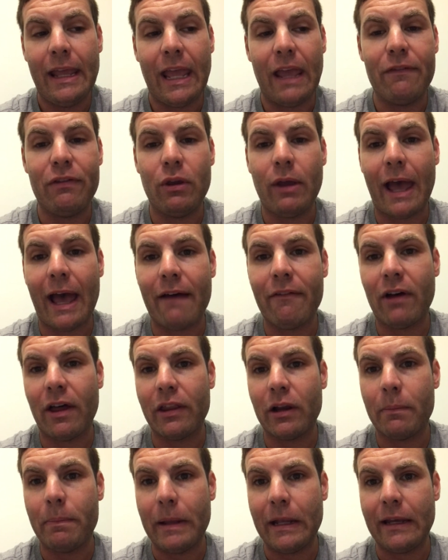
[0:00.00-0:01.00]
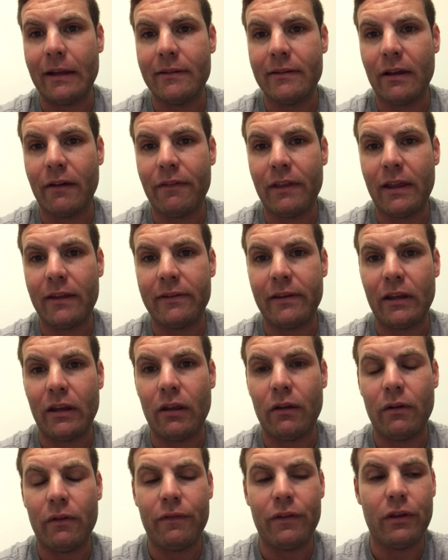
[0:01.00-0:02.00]
if you have other opinions of this, and
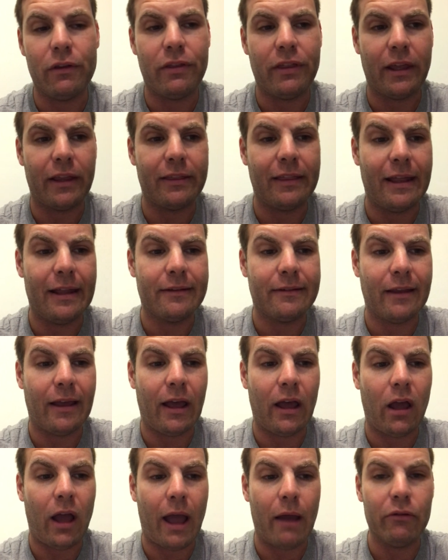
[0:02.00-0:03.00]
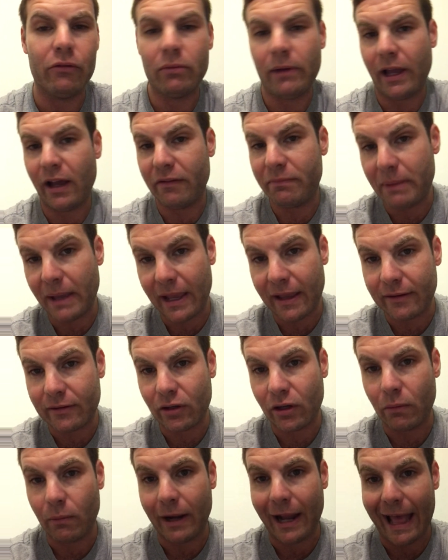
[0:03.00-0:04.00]
if you think that I was way off base
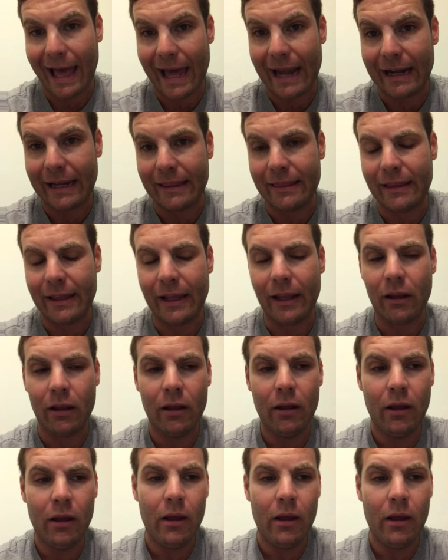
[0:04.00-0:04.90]
or you want to add anything,